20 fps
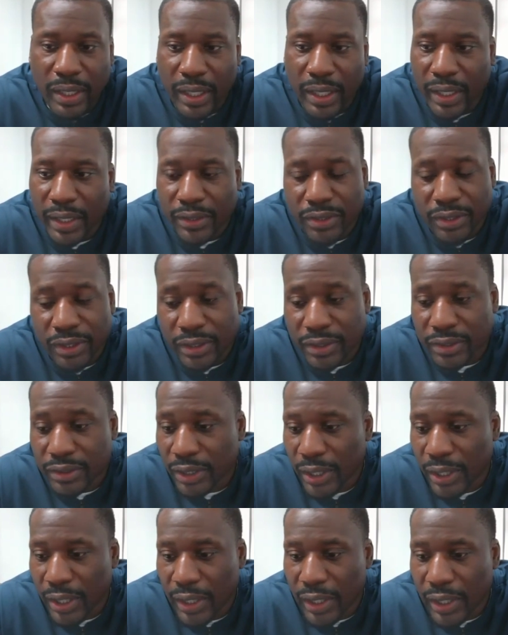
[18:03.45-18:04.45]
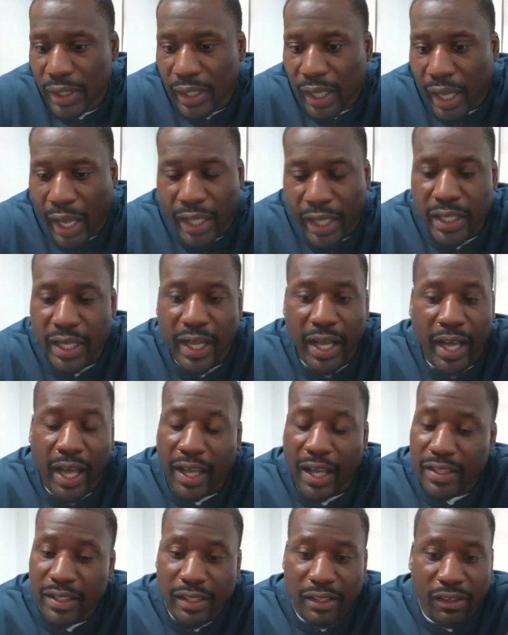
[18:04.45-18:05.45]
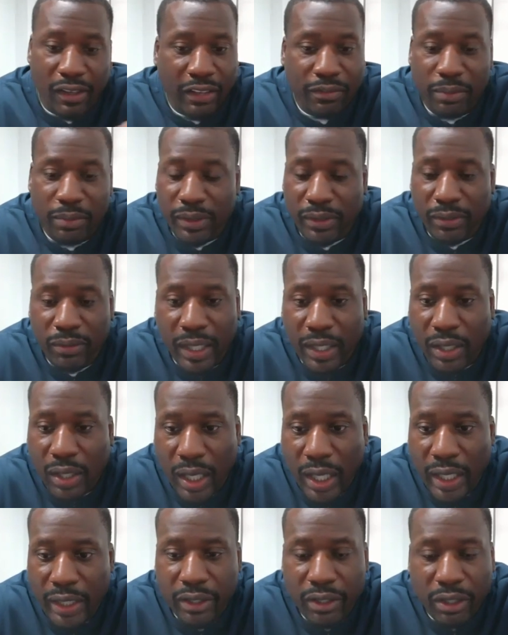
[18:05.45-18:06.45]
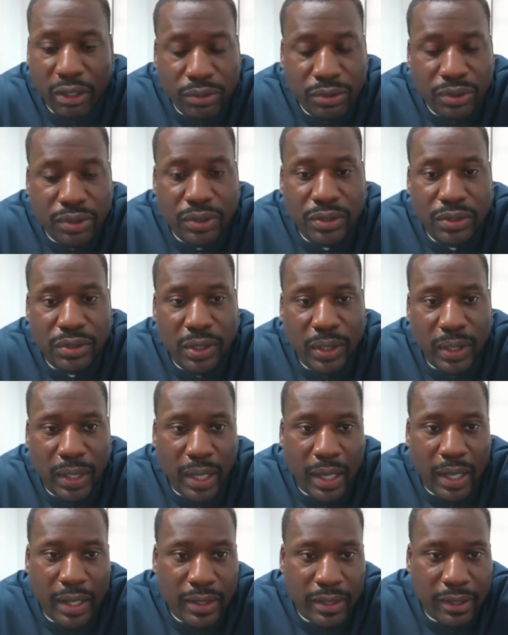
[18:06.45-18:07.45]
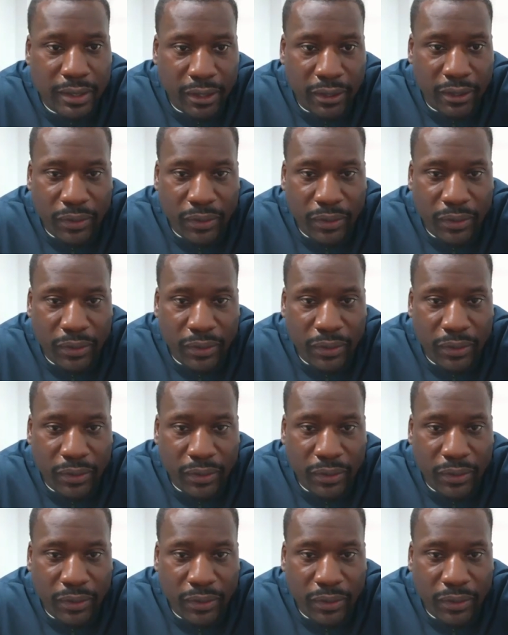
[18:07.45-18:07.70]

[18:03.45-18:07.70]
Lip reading: And just, I've been around a lot of coaches, and I